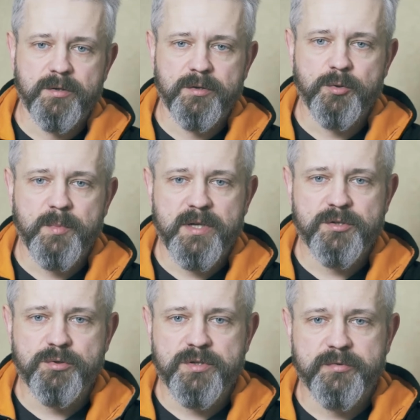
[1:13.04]
you might
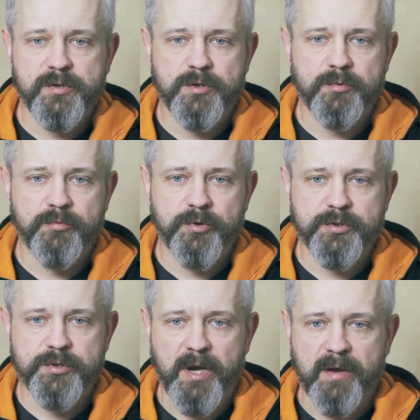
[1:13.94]
successfully
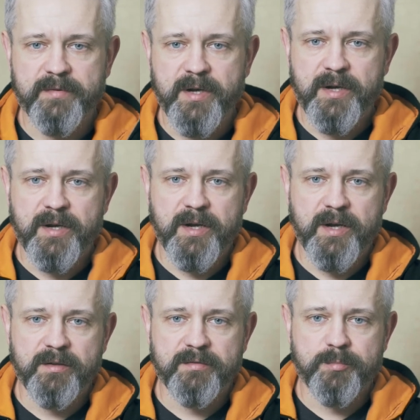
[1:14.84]
photograph a
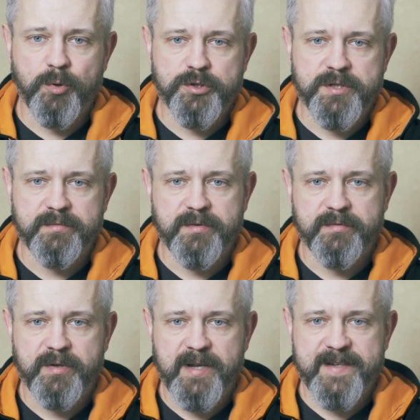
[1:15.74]
half body
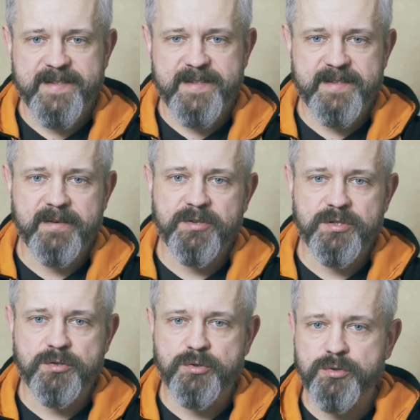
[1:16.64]
with lens
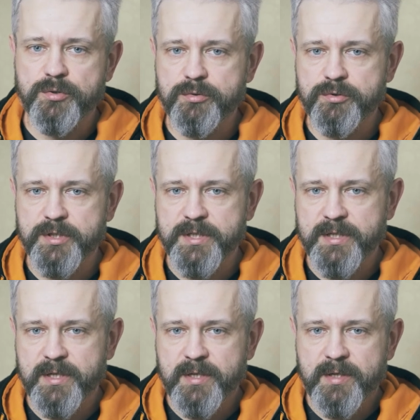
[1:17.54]
70-200.
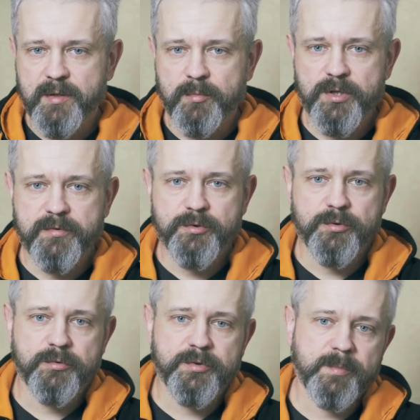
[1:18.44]
But if
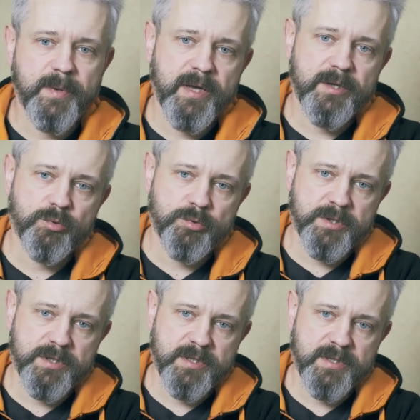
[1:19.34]
you will buy
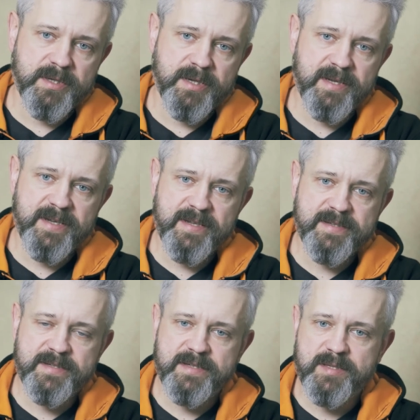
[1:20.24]

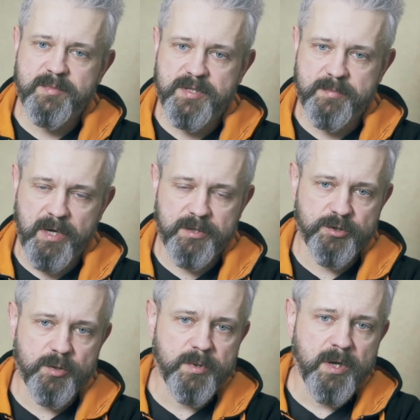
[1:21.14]
180 centimeter
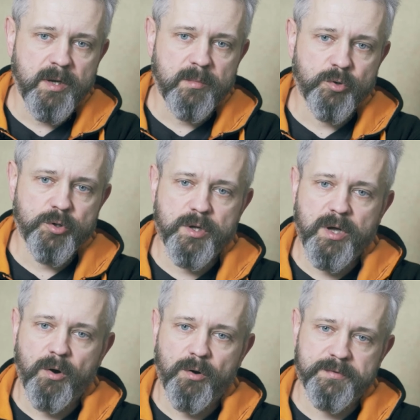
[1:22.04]
backdrop, but
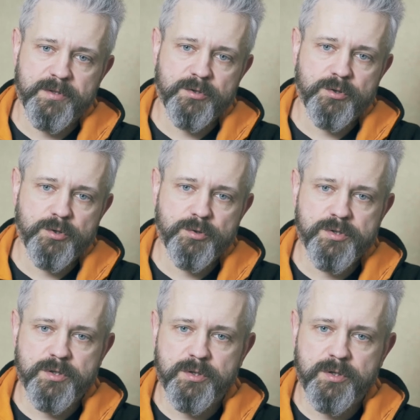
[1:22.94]
often you're
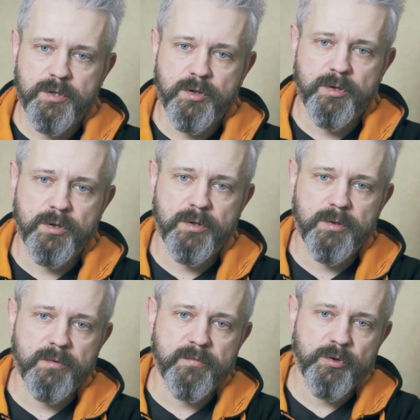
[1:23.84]
using
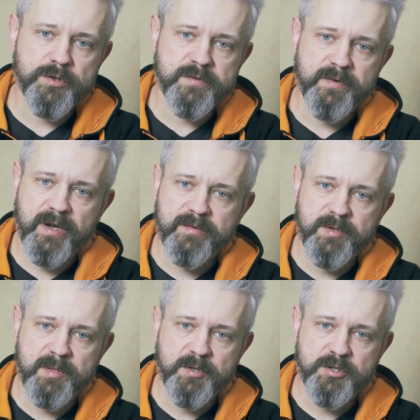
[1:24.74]
35
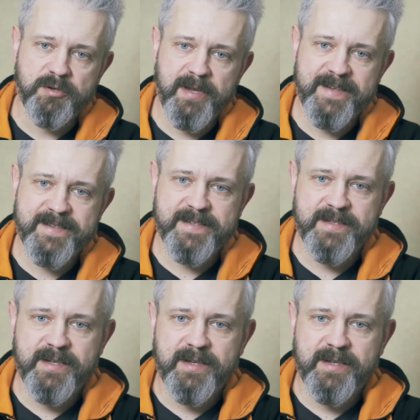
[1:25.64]
millimeter lens,